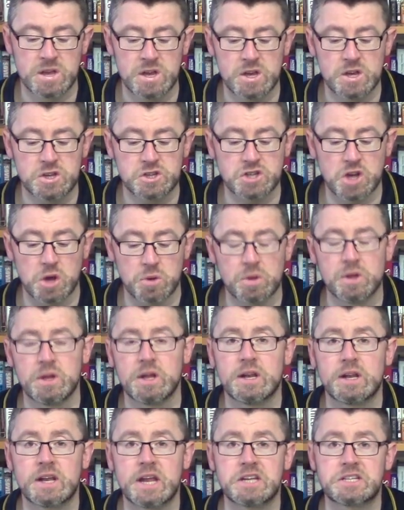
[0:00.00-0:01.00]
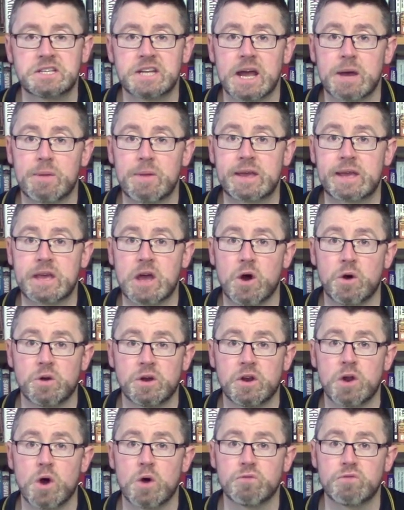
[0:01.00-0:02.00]
So let's see how they get on in
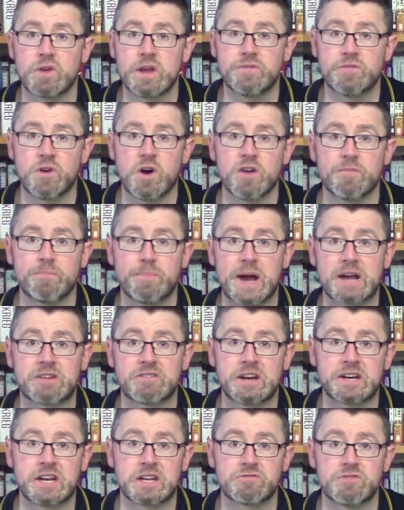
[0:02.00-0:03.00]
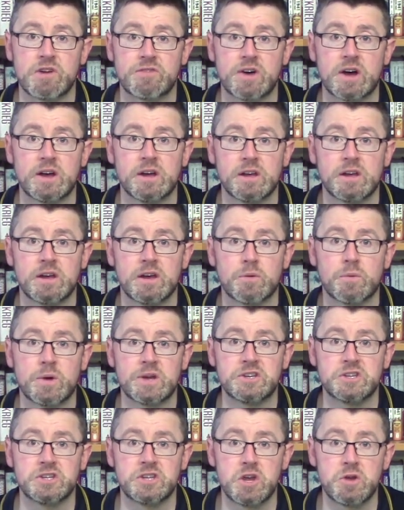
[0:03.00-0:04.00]
our refight of Baghdad's River
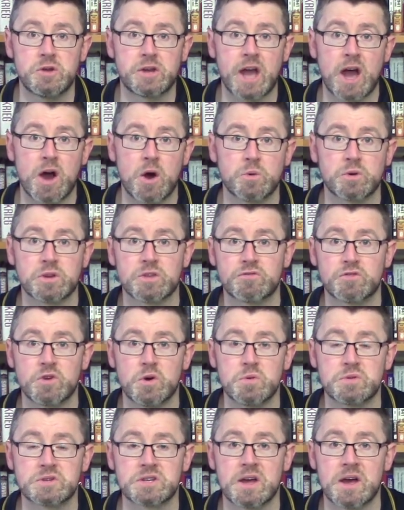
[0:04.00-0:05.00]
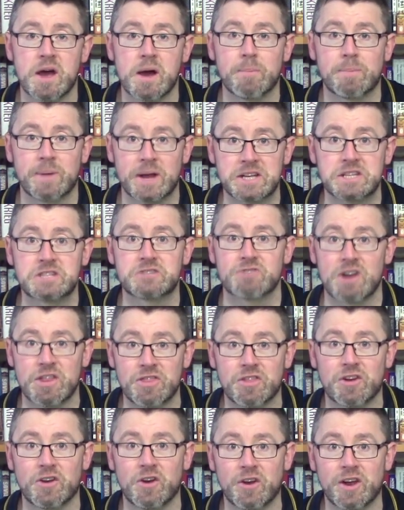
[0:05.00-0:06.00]
when you get hold of the rules and play Strength
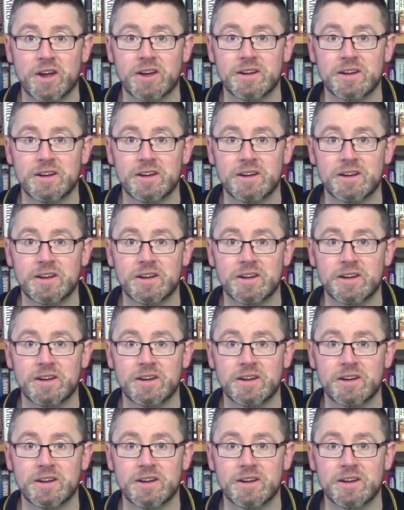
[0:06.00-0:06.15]
and Honour.